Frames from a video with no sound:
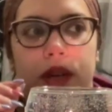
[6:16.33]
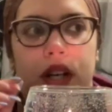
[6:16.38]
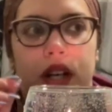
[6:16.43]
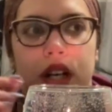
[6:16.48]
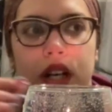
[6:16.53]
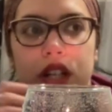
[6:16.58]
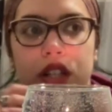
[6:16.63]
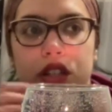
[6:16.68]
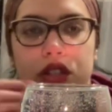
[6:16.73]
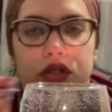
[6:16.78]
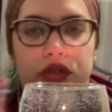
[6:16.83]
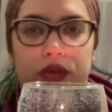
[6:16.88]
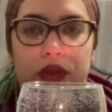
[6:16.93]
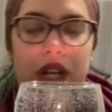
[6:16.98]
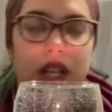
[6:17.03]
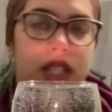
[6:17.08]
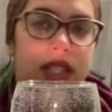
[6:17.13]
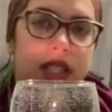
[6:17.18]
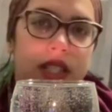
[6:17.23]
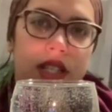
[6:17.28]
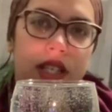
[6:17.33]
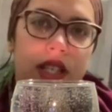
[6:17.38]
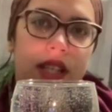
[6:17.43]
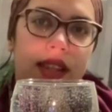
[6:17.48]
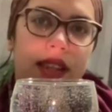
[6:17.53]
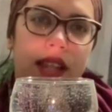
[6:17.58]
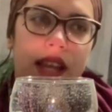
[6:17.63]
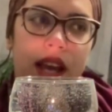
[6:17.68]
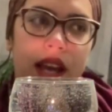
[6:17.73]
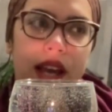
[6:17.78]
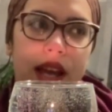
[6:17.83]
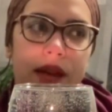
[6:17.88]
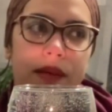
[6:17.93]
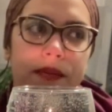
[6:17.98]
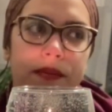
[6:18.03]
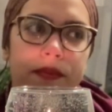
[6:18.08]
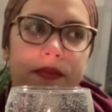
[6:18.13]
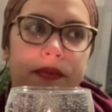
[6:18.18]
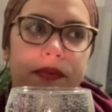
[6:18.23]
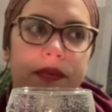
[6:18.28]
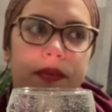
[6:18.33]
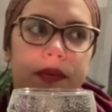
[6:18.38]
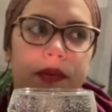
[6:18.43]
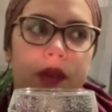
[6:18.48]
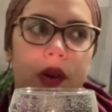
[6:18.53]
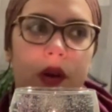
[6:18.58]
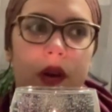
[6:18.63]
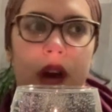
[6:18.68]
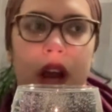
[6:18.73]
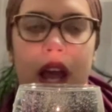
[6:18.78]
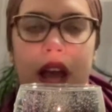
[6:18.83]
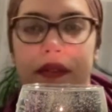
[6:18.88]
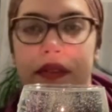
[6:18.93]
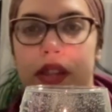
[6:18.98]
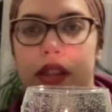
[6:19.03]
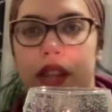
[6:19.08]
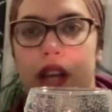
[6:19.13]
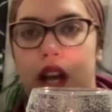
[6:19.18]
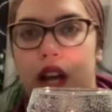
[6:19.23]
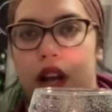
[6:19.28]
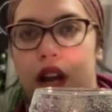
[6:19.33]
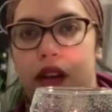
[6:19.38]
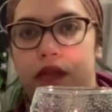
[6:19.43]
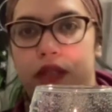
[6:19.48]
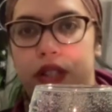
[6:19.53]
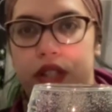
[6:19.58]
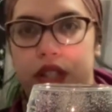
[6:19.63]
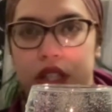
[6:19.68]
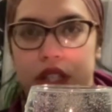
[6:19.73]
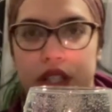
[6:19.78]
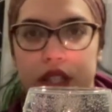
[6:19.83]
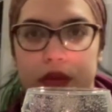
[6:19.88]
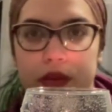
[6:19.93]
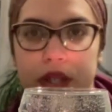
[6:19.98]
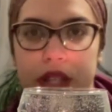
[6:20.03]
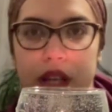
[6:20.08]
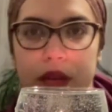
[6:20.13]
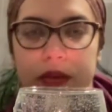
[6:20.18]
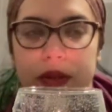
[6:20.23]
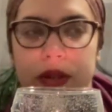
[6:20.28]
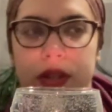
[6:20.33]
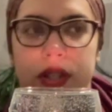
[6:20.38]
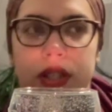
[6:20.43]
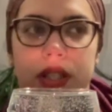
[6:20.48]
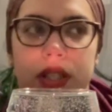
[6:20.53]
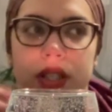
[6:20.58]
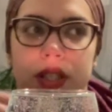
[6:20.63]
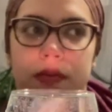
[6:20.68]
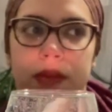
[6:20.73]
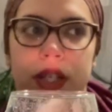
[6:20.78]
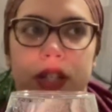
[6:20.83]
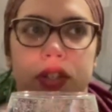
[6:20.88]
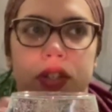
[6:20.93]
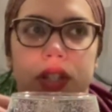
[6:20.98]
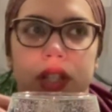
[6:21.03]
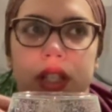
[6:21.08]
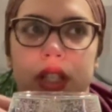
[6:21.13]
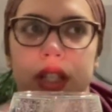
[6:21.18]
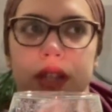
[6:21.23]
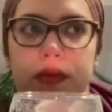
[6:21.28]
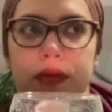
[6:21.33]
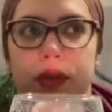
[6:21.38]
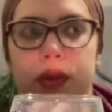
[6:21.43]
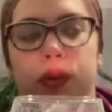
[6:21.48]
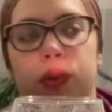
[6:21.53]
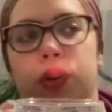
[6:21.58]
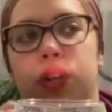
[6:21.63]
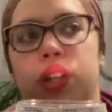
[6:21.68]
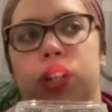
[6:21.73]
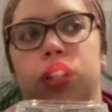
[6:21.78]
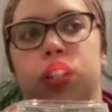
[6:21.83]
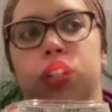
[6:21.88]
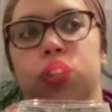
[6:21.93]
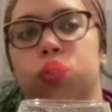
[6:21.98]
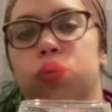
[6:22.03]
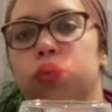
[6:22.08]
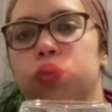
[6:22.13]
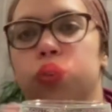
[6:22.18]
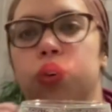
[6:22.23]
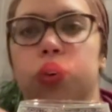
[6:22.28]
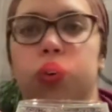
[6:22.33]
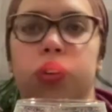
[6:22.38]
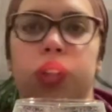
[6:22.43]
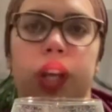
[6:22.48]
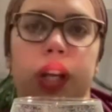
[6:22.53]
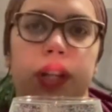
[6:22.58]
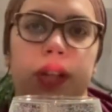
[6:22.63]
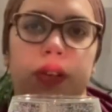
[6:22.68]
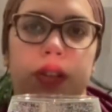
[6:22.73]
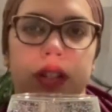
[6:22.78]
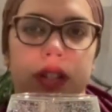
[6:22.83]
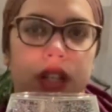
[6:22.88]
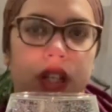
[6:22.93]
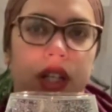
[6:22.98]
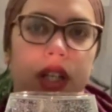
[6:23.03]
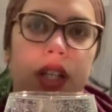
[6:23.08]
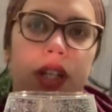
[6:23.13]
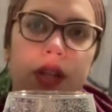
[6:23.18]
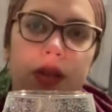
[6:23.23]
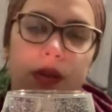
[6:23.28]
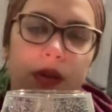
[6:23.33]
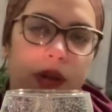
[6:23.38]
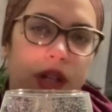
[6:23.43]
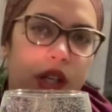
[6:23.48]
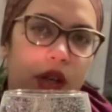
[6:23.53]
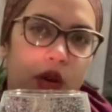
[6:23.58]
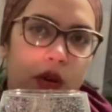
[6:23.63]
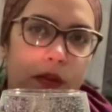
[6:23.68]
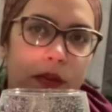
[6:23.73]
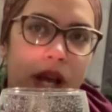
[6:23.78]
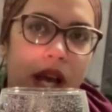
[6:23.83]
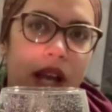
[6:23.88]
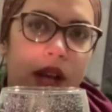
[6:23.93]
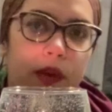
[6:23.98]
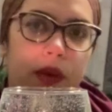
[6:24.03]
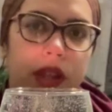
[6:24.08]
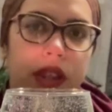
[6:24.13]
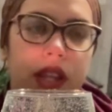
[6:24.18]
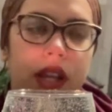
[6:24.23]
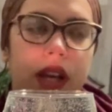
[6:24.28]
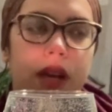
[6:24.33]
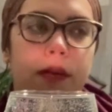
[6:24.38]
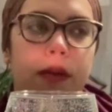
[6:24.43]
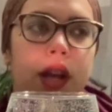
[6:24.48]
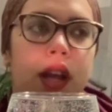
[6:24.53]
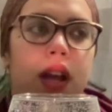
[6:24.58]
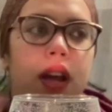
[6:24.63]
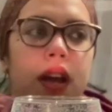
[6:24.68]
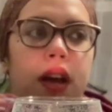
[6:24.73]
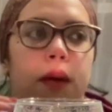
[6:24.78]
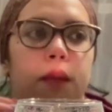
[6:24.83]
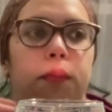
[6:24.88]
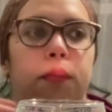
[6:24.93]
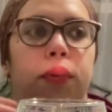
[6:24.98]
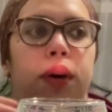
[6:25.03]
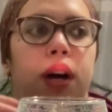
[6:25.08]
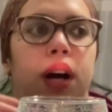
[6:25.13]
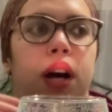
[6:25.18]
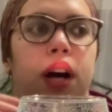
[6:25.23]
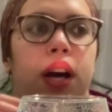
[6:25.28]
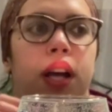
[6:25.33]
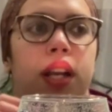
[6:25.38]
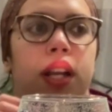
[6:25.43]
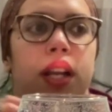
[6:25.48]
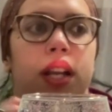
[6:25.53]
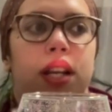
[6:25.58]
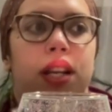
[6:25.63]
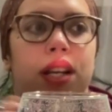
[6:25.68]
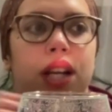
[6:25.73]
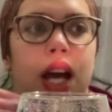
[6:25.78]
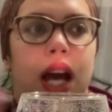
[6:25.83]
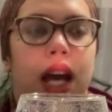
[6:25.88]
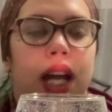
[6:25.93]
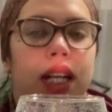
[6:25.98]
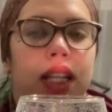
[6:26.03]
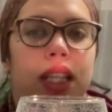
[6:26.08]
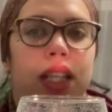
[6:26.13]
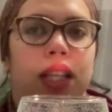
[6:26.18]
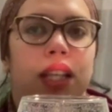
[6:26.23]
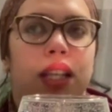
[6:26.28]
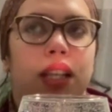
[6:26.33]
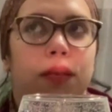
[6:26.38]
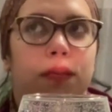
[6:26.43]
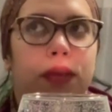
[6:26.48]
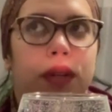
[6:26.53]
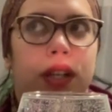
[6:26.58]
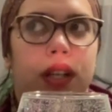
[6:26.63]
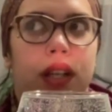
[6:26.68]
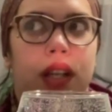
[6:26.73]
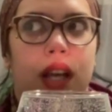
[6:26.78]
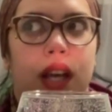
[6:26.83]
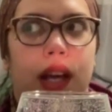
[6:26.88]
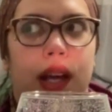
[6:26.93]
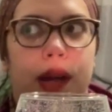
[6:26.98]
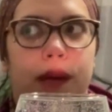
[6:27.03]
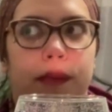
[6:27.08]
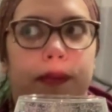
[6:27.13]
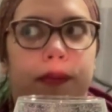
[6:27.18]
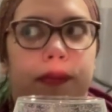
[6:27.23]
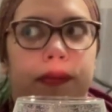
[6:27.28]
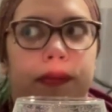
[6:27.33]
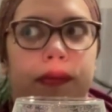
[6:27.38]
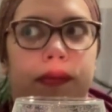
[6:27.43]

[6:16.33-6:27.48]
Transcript: Addressing that or having that conversation with that person, especially if you're, you know that you're done and you don't want to go back with them, but not keeping them